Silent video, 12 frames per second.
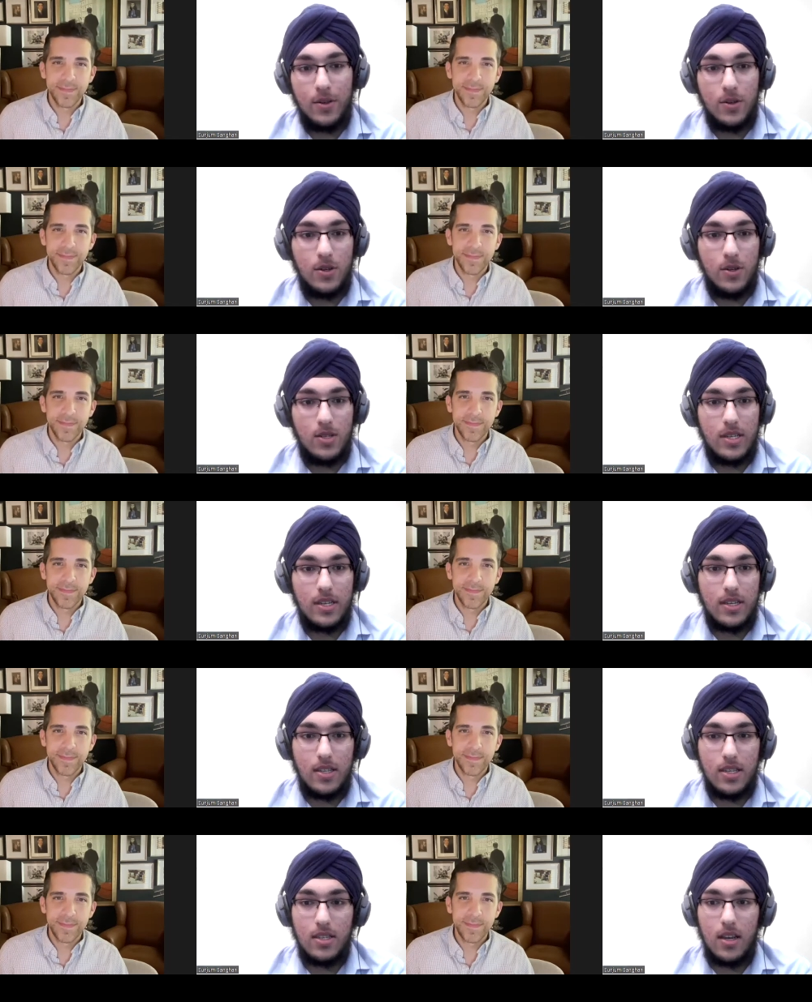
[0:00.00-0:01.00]
Speaker 1: that you're
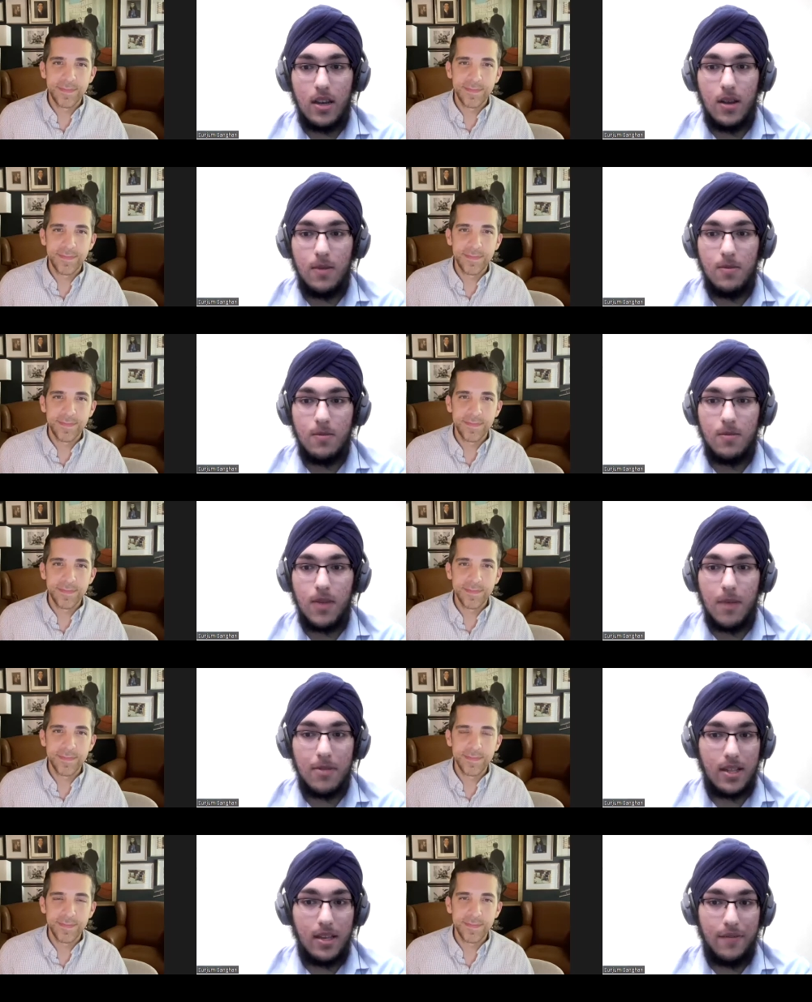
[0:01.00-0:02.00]
using? Is this um,
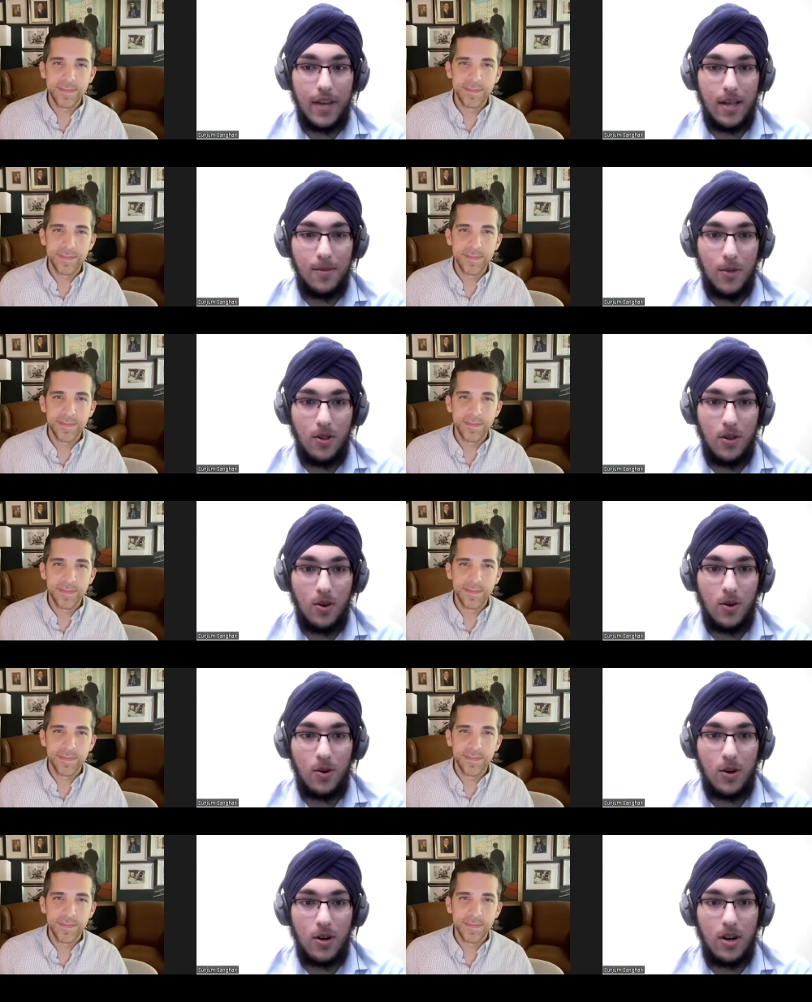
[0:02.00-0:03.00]
publicly
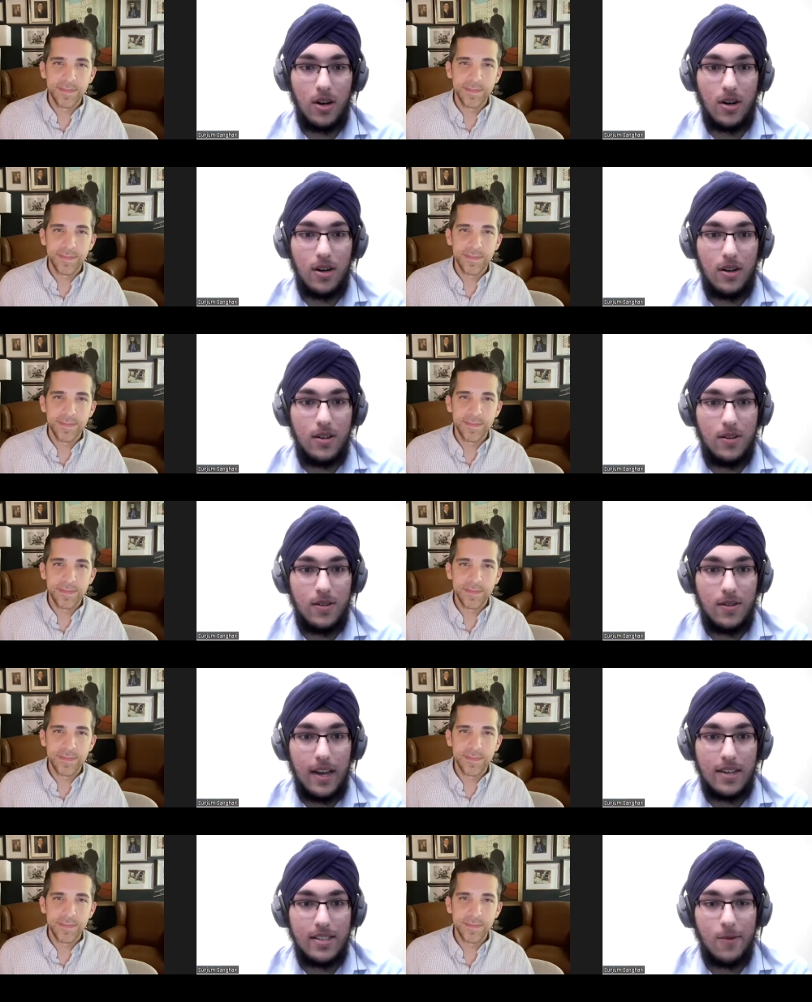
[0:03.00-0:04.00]
available or
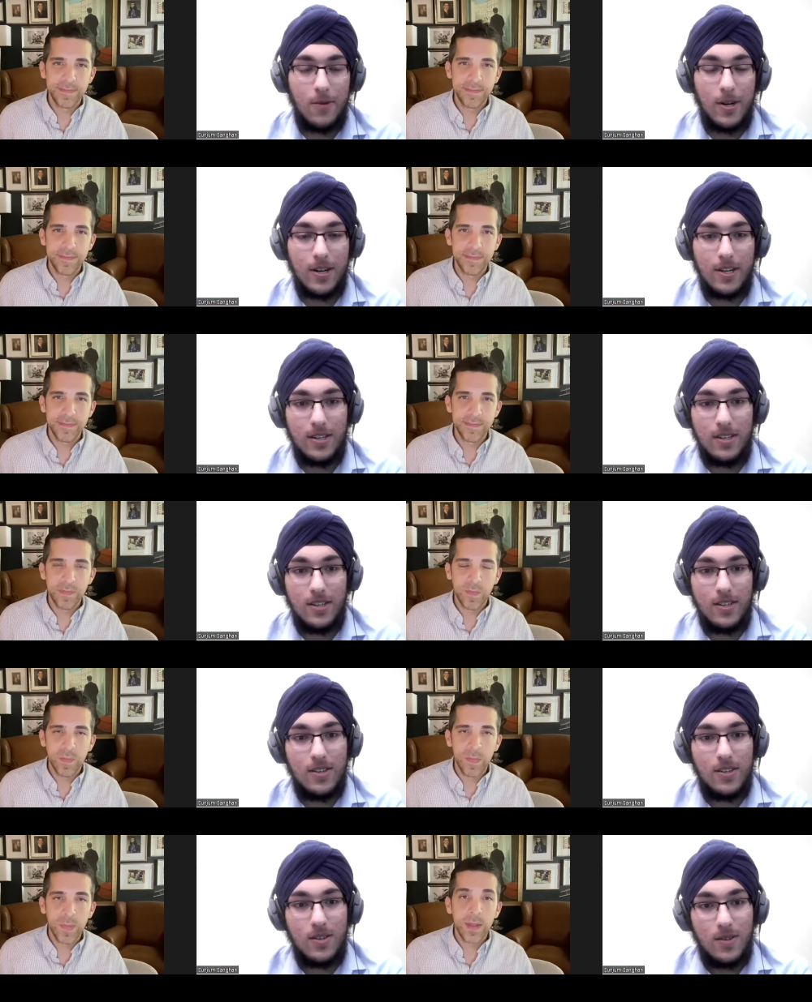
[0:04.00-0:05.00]
how does that work?
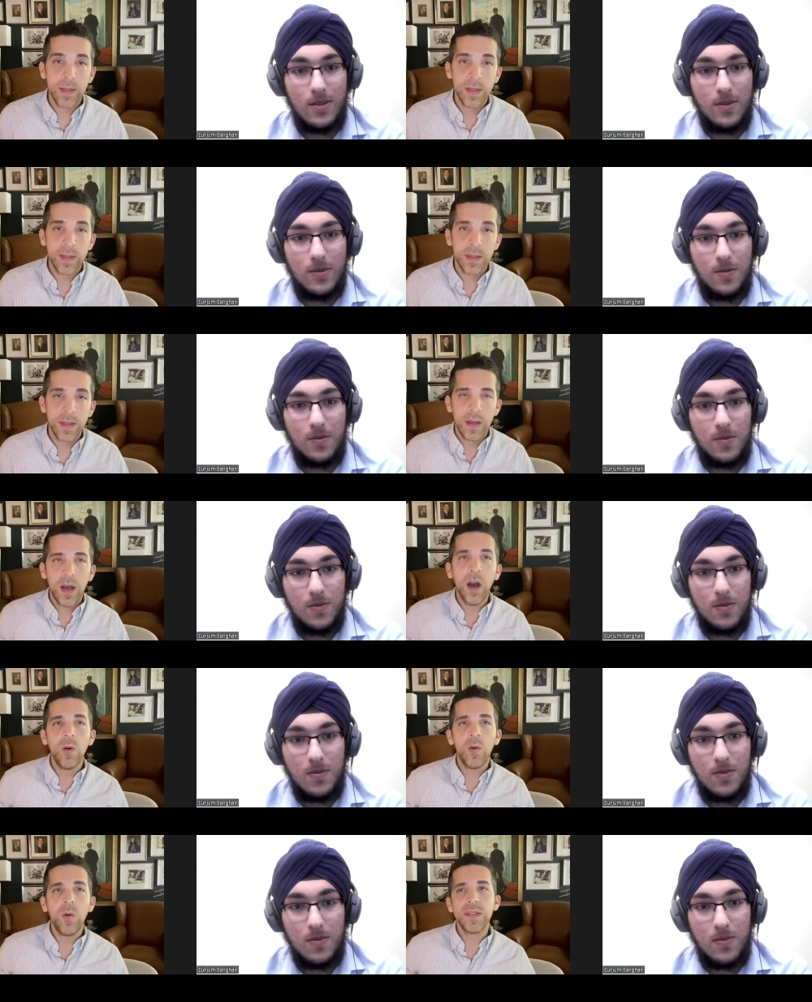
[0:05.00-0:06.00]

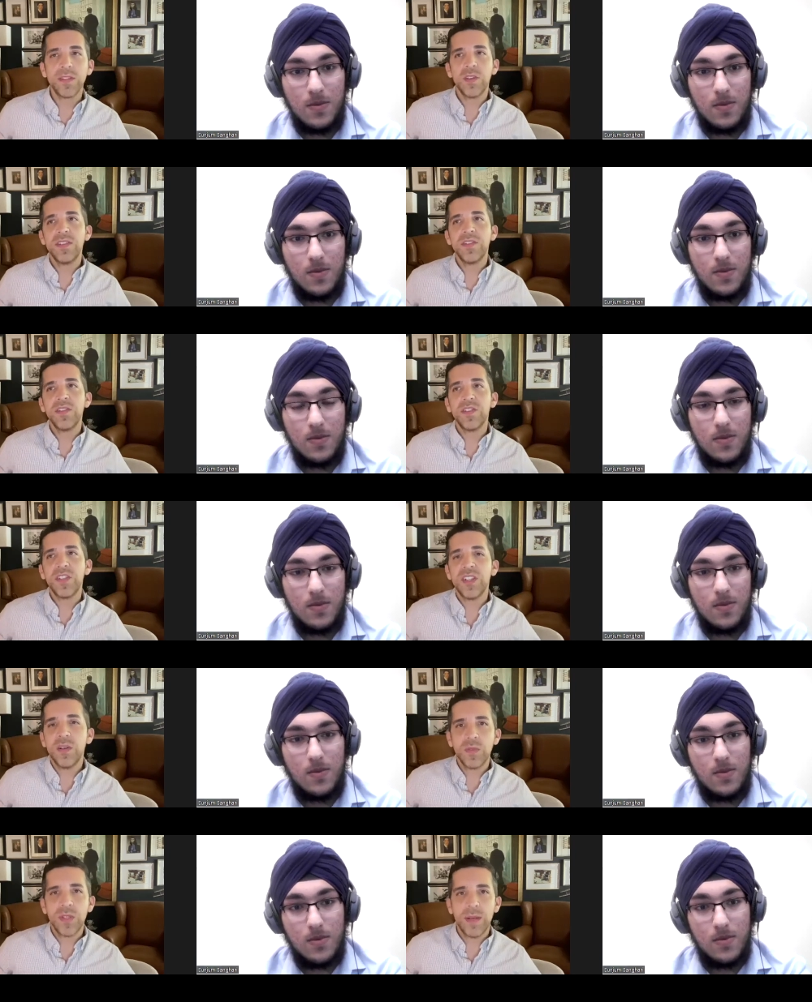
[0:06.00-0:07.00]
Speaker 2: Oh, well, so these are
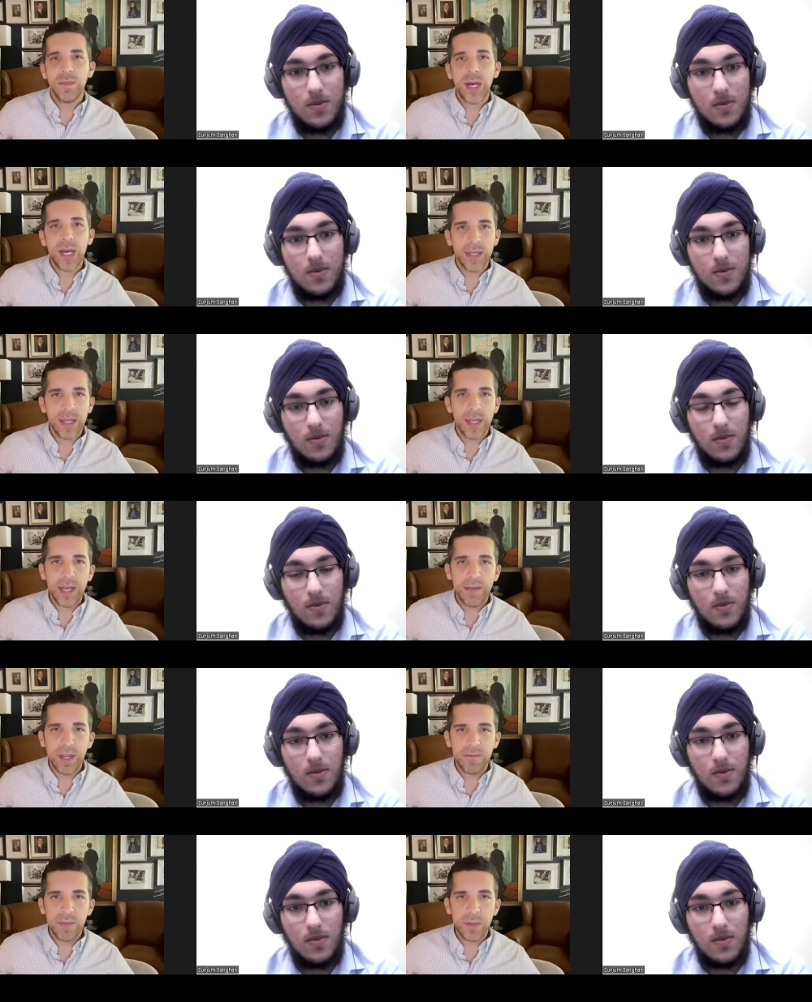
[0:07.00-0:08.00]
genomes that my lab
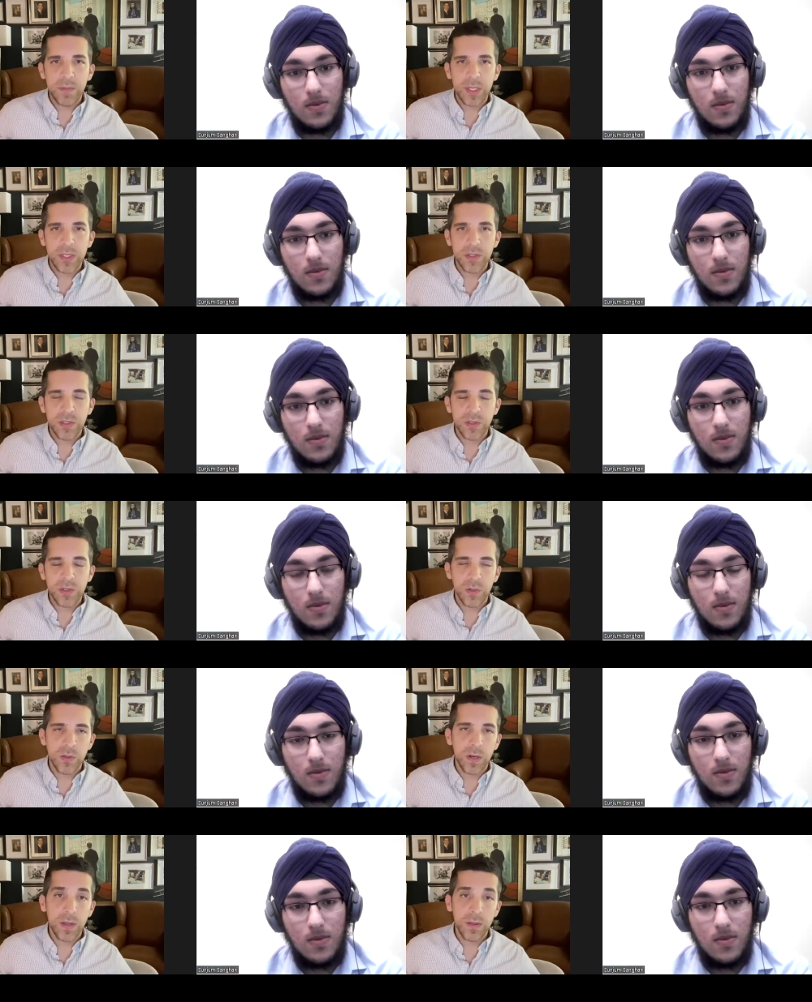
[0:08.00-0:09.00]
have published
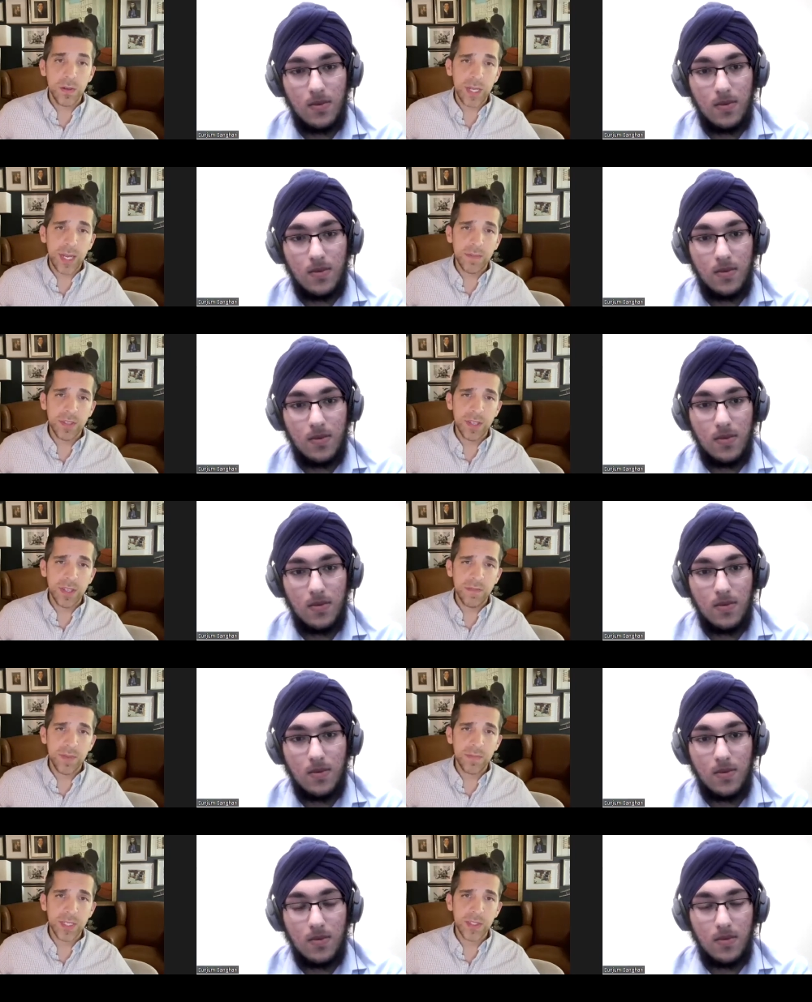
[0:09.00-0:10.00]
or other labs
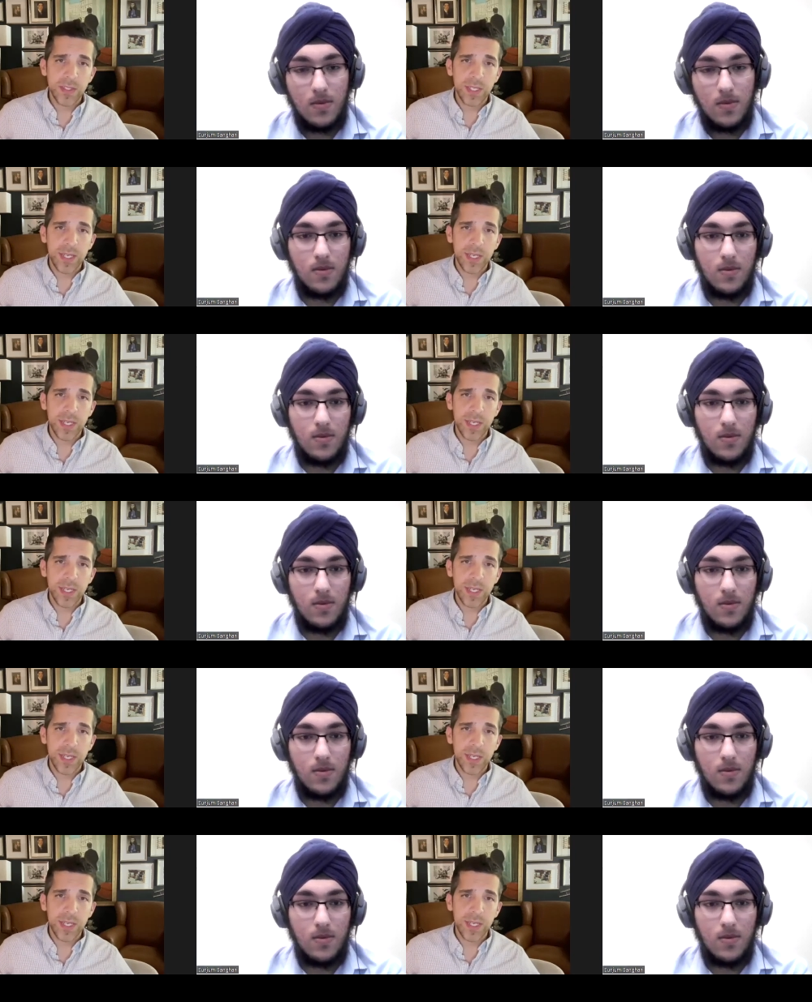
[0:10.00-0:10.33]
have published.